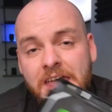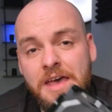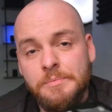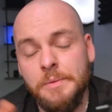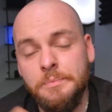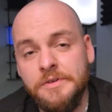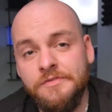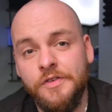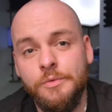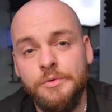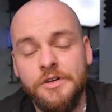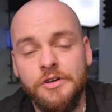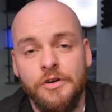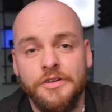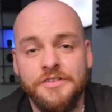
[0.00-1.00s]
But before we're
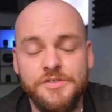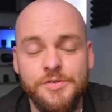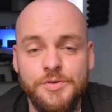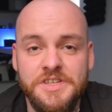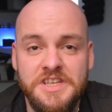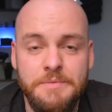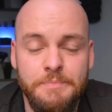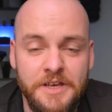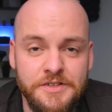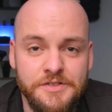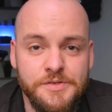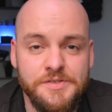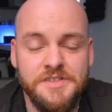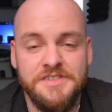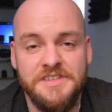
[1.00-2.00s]
going too deep
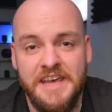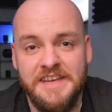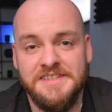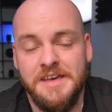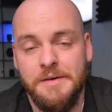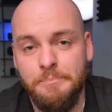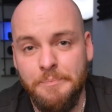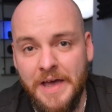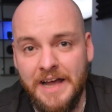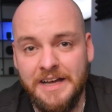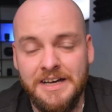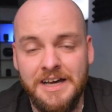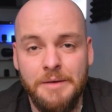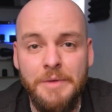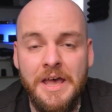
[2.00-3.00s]
into the data
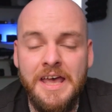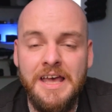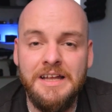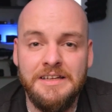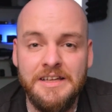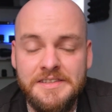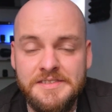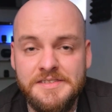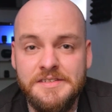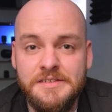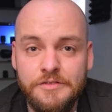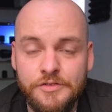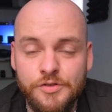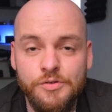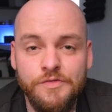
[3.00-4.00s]
backup, let's do